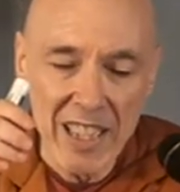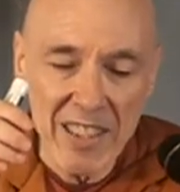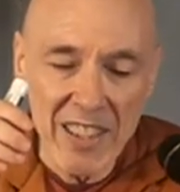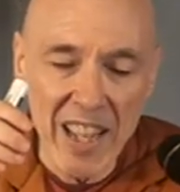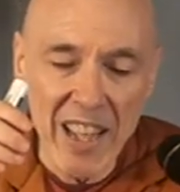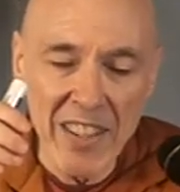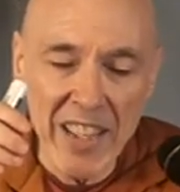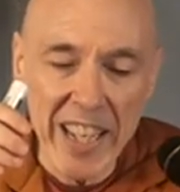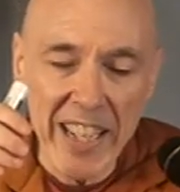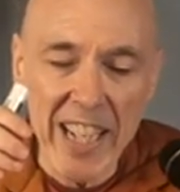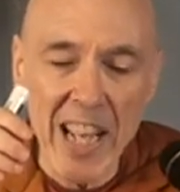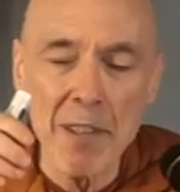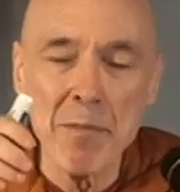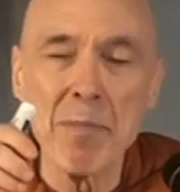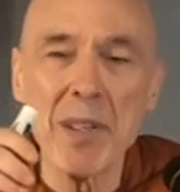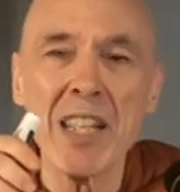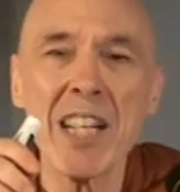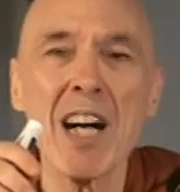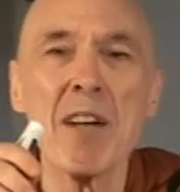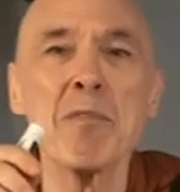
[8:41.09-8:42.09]
then they can
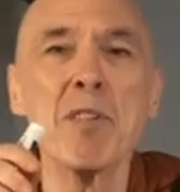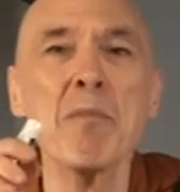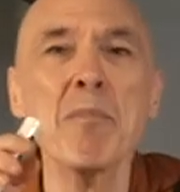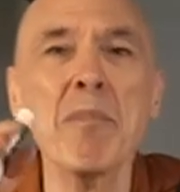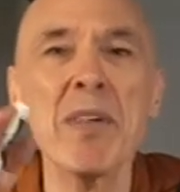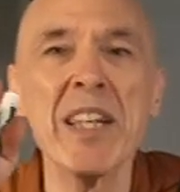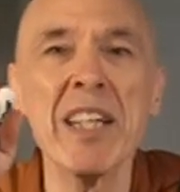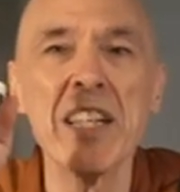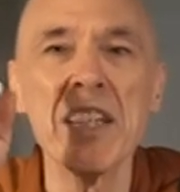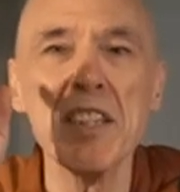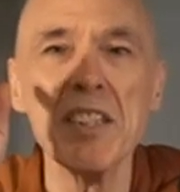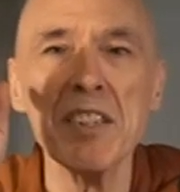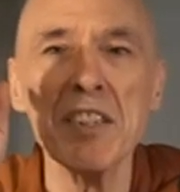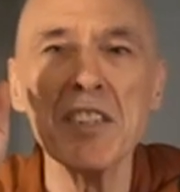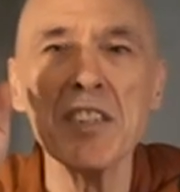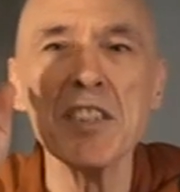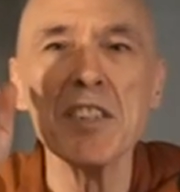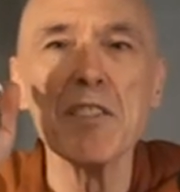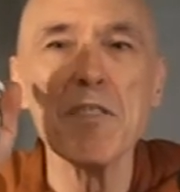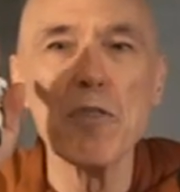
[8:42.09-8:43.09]
become a
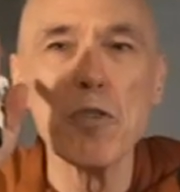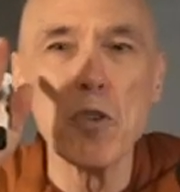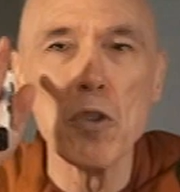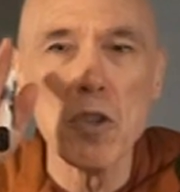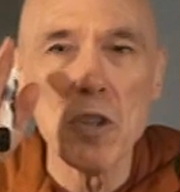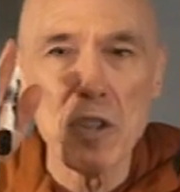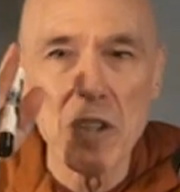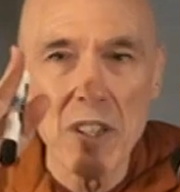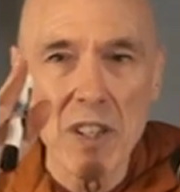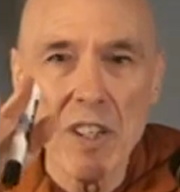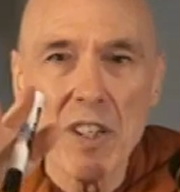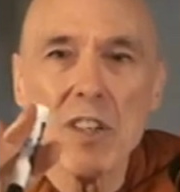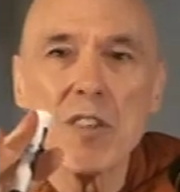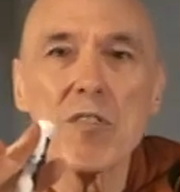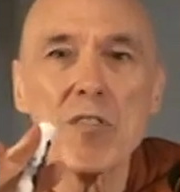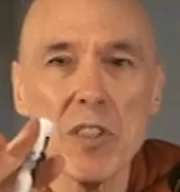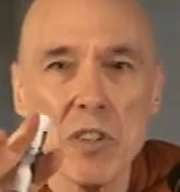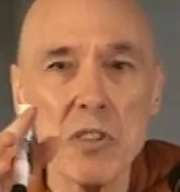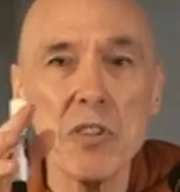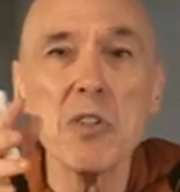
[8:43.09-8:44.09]
means for
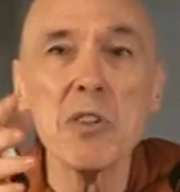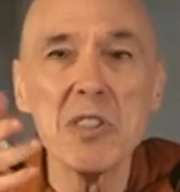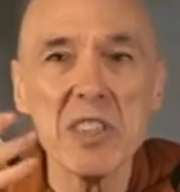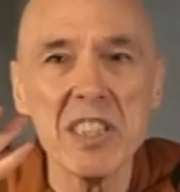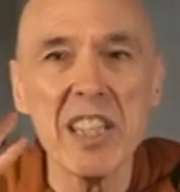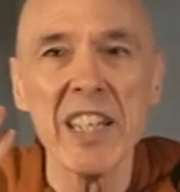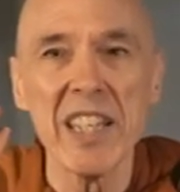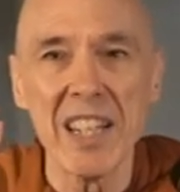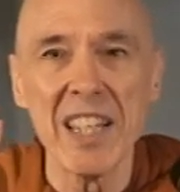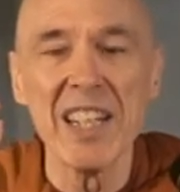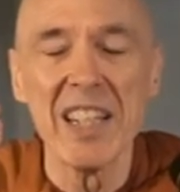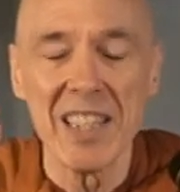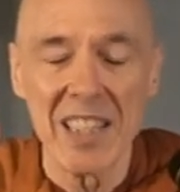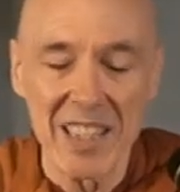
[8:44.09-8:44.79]
reducing